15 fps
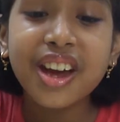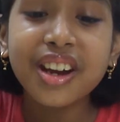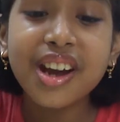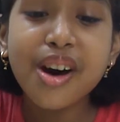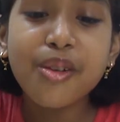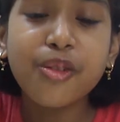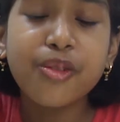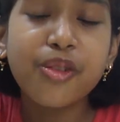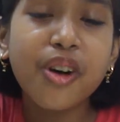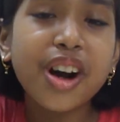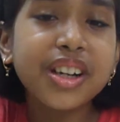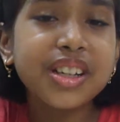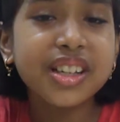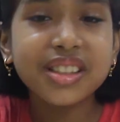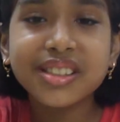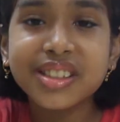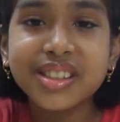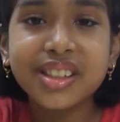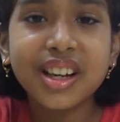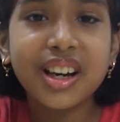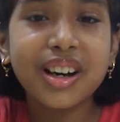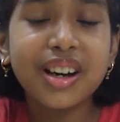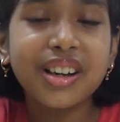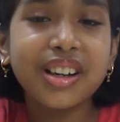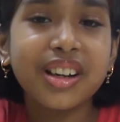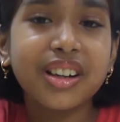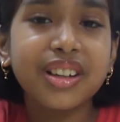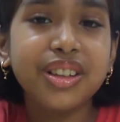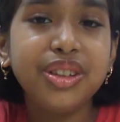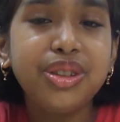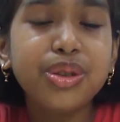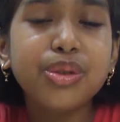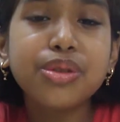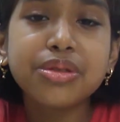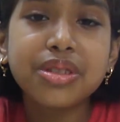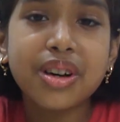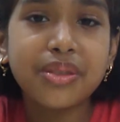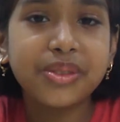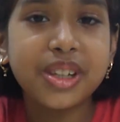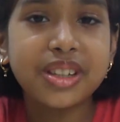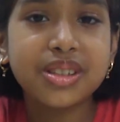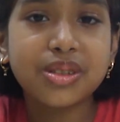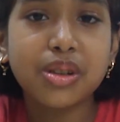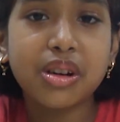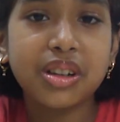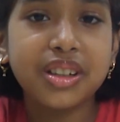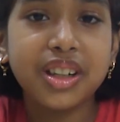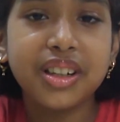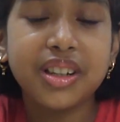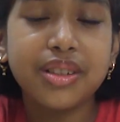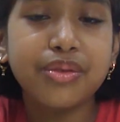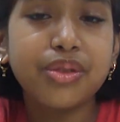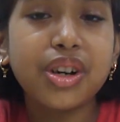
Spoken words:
Now what is the use of this cotyledon?